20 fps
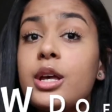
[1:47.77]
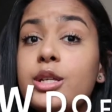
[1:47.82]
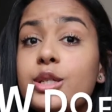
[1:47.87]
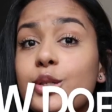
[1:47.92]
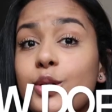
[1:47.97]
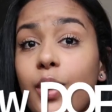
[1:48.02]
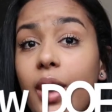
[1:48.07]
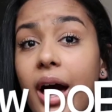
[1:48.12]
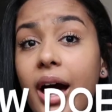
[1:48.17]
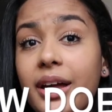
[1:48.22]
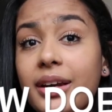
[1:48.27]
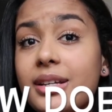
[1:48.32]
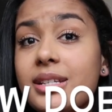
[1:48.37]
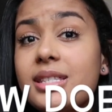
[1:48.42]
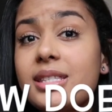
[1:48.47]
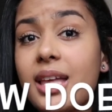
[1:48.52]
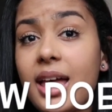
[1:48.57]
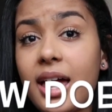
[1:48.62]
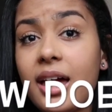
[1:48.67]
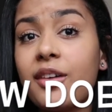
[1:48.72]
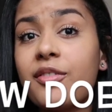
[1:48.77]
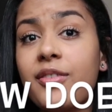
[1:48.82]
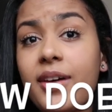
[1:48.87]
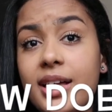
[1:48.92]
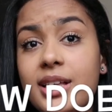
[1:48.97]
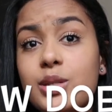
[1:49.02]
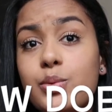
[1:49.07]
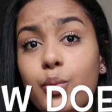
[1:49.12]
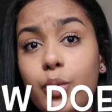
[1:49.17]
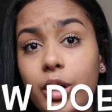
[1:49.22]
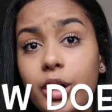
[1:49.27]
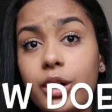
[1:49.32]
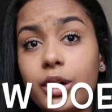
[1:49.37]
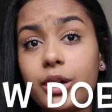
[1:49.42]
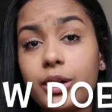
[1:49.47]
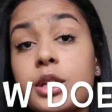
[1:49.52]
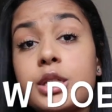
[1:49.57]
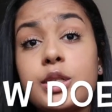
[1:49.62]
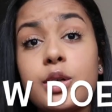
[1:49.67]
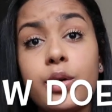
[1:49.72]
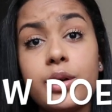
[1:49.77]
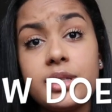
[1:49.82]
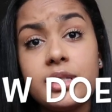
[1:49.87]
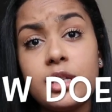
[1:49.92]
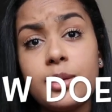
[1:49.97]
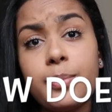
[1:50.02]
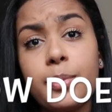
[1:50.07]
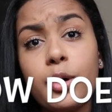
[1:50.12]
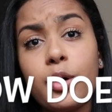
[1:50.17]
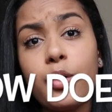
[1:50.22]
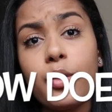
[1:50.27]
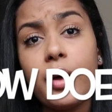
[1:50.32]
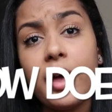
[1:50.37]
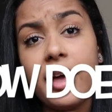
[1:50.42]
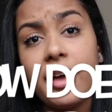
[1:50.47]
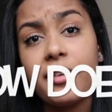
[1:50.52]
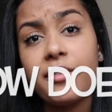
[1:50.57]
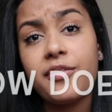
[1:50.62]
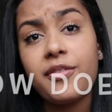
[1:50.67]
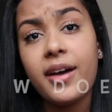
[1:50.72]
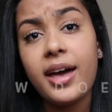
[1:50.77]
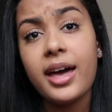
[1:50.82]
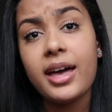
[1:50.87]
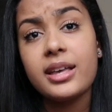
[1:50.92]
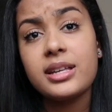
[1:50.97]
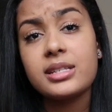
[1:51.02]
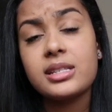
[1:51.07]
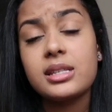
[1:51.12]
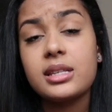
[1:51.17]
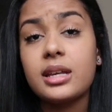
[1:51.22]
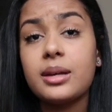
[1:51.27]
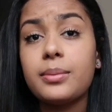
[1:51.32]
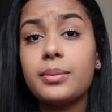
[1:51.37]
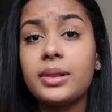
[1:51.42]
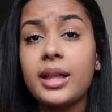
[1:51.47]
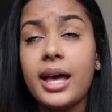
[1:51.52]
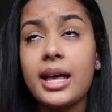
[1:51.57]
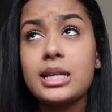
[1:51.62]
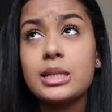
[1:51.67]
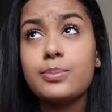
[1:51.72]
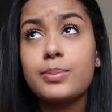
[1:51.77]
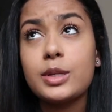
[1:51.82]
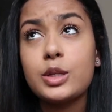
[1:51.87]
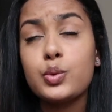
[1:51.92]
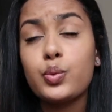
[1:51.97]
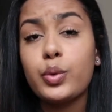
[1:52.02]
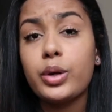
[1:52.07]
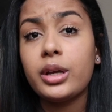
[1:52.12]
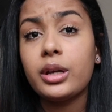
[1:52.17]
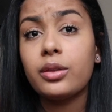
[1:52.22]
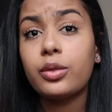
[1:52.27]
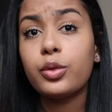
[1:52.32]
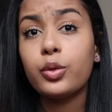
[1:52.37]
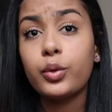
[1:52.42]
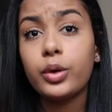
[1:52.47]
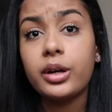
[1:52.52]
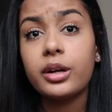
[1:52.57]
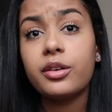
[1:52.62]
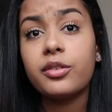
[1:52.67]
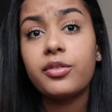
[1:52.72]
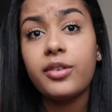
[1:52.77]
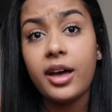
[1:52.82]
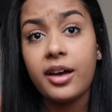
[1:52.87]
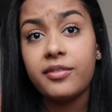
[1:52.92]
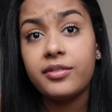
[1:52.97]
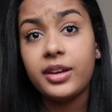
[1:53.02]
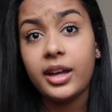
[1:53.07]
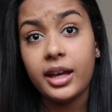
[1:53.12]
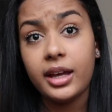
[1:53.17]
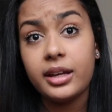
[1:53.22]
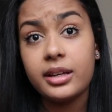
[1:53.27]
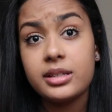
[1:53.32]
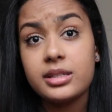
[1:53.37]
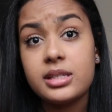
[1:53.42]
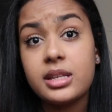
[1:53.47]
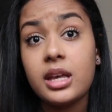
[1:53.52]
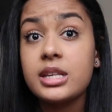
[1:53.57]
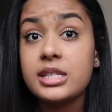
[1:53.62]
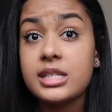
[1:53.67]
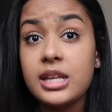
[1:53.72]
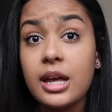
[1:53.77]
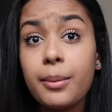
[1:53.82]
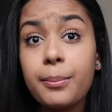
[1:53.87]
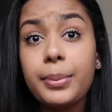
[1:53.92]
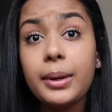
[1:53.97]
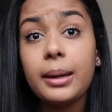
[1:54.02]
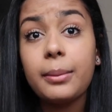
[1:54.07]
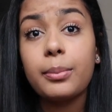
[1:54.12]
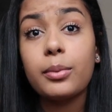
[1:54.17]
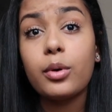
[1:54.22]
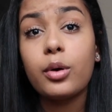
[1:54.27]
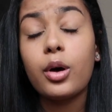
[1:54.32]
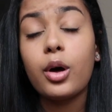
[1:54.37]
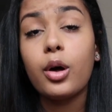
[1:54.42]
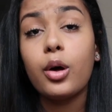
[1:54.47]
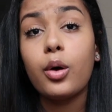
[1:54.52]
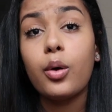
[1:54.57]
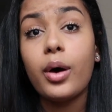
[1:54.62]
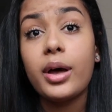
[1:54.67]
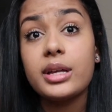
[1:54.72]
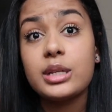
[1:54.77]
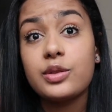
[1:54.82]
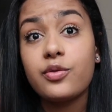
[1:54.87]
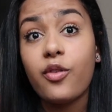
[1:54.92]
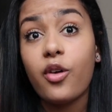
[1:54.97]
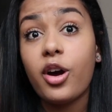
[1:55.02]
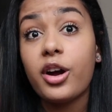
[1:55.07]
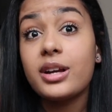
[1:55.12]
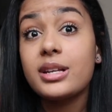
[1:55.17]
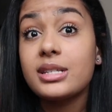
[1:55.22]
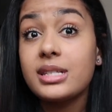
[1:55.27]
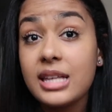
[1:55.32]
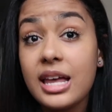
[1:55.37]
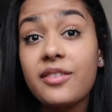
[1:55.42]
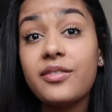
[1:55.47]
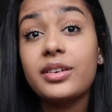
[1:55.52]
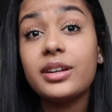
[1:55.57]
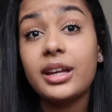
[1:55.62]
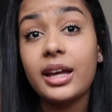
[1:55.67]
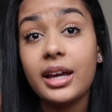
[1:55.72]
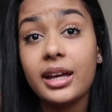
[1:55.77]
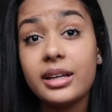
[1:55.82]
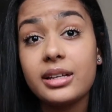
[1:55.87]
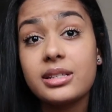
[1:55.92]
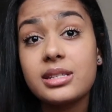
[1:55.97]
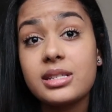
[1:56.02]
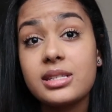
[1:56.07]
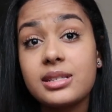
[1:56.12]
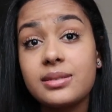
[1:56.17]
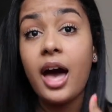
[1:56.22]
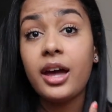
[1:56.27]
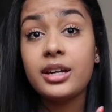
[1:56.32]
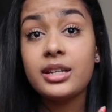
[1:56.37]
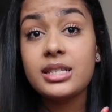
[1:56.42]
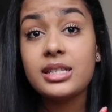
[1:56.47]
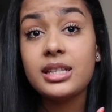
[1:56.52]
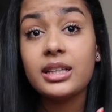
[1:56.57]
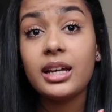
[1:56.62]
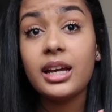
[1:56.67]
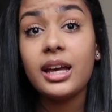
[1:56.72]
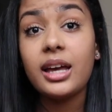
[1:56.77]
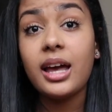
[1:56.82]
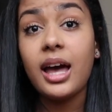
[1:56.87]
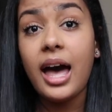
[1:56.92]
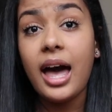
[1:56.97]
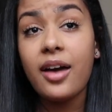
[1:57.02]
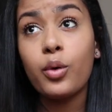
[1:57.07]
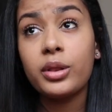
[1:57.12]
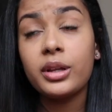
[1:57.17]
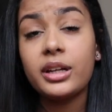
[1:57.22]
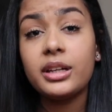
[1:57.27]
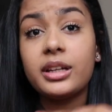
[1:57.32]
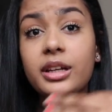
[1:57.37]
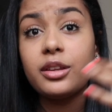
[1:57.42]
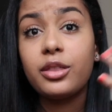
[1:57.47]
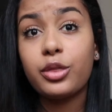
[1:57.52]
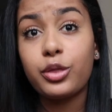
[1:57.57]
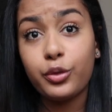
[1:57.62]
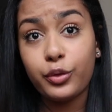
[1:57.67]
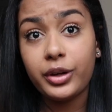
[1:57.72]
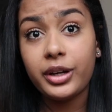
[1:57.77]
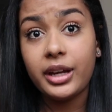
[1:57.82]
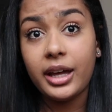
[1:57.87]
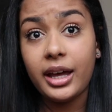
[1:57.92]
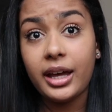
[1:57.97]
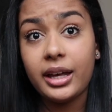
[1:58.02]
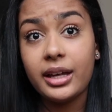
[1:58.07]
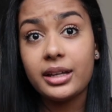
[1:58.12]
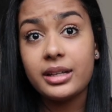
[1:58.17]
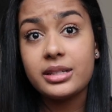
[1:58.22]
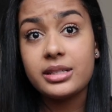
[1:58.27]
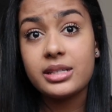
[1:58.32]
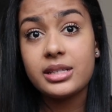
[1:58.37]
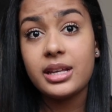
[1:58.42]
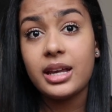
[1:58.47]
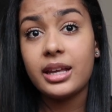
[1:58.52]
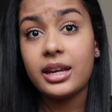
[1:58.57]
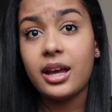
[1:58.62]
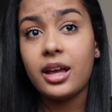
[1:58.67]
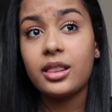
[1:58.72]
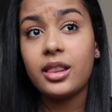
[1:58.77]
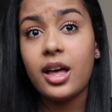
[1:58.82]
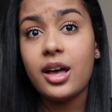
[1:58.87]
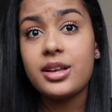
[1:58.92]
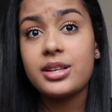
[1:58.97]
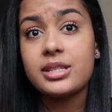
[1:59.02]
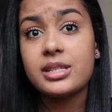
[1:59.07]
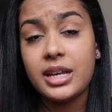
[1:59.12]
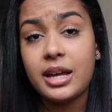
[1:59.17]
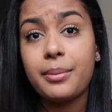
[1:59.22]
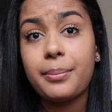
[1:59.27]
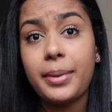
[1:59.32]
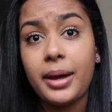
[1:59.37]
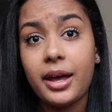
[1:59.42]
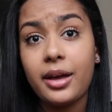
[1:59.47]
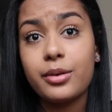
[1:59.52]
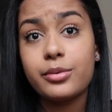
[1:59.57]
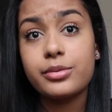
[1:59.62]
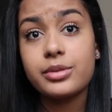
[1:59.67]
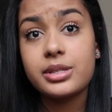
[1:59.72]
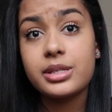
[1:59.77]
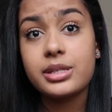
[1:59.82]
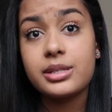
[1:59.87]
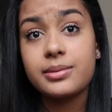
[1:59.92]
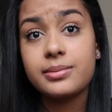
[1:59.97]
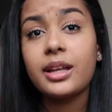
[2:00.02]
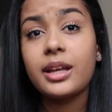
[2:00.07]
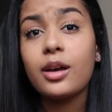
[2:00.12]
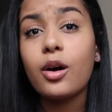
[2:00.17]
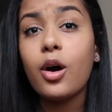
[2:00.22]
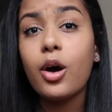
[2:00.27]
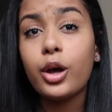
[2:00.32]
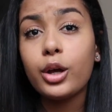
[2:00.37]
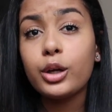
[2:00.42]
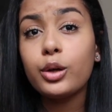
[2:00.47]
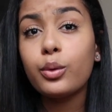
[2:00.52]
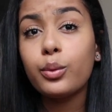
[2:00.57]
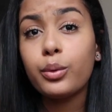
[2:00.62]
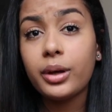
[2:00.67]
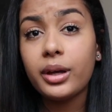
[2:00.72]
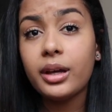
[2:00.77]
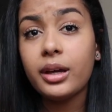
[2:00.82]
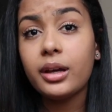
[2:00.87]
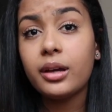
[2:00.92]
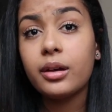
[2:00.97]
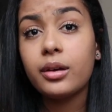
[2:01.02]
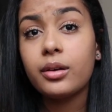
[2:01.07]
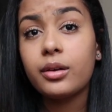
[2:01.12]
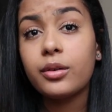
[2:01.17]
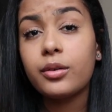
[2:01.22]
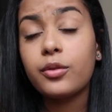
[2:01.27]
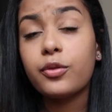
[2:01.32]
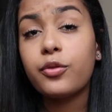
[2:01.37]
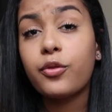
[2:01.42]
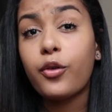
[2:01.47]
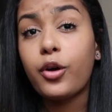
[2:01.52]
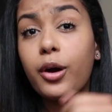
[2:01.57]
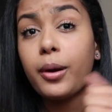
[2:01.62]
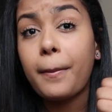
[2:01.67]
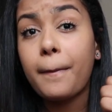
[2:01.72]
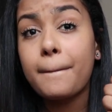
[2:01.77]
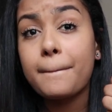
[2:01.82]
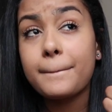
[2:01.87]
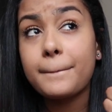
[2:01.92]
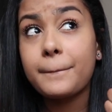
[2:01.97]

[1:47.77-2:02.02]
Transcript: So how does the egg fast work? So a typical egg fast lasts between three to five days. Some people go as far as seven days. Honestly, I only did three days and I lost 10 pounds. All you eat for